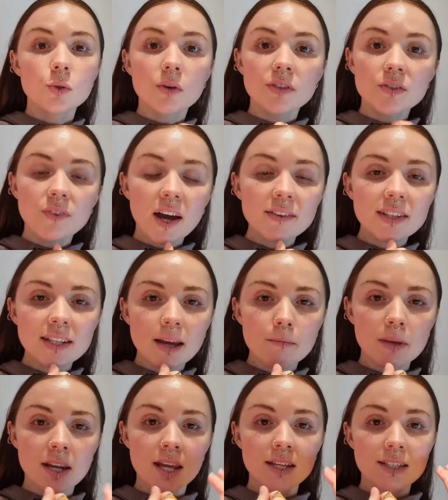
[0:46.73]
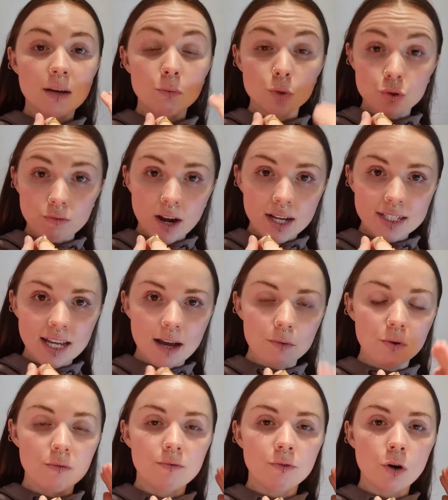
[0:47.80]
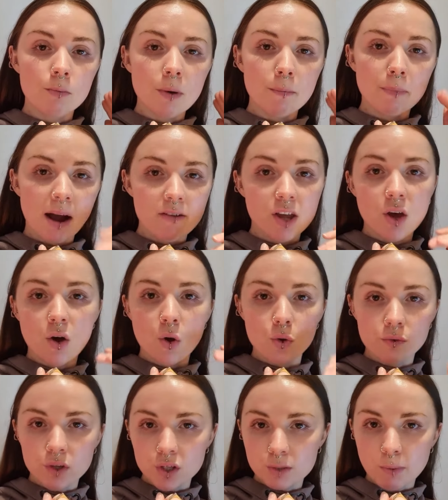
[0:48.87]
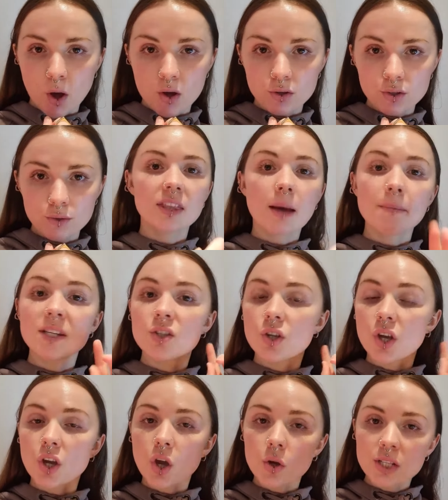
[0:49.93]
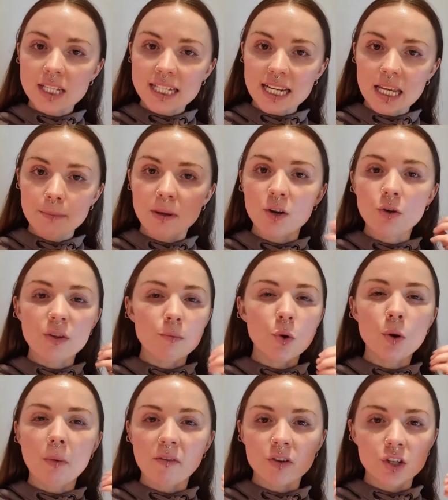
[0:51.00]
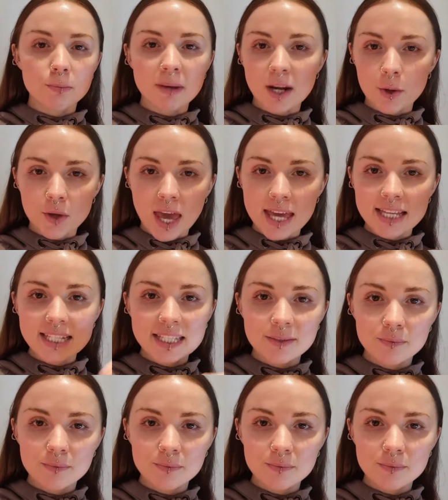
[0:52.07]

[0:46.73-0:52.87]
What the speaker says: after 5 to 10 minutes, that will dry down and form a barrier over your spots. That means you can go to sleep and nothing will come off on your pillowcase.